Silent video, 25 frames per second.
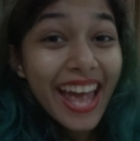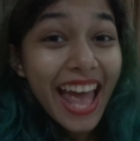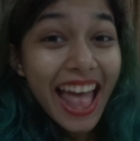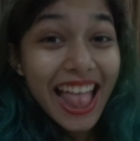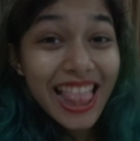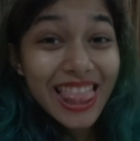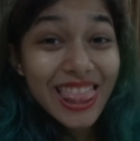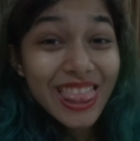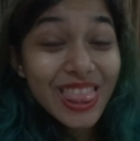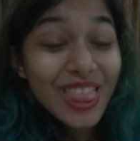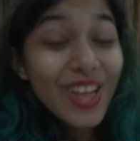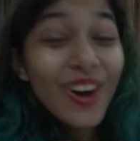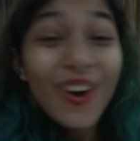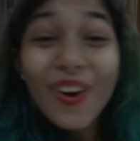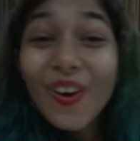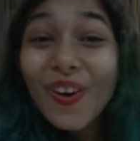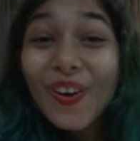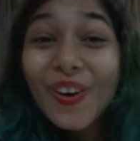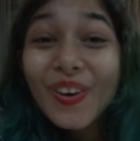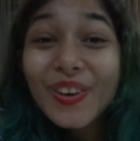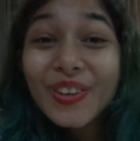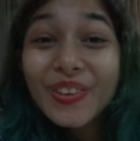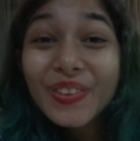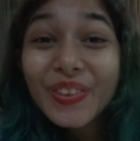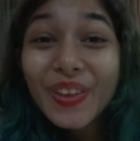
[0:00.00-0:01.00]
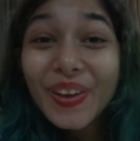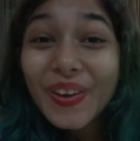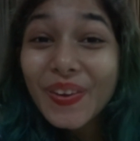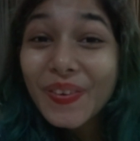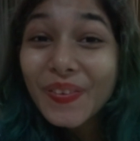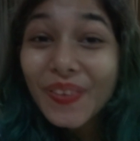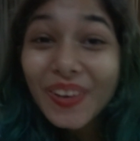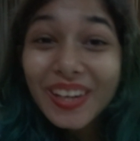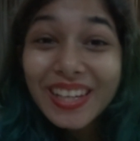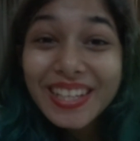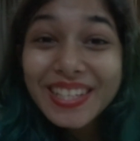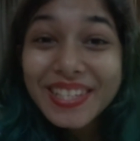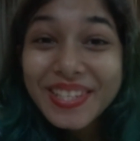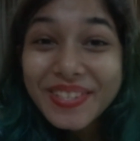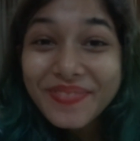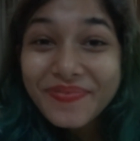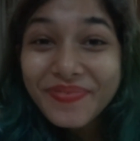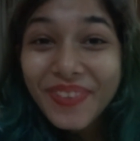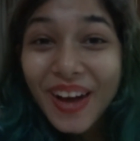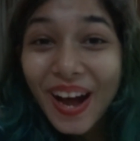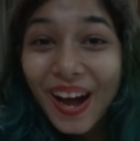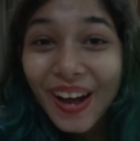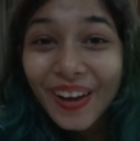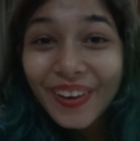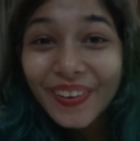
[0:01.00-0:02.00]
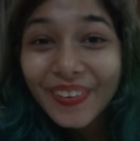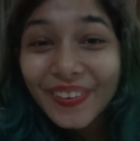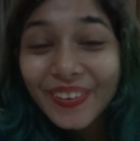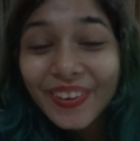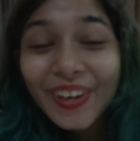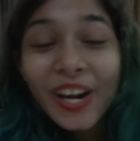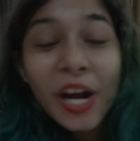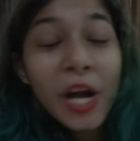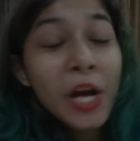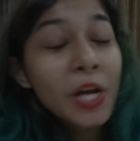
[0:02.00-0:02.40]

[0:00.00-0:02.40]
Hello to the Equalist Empire.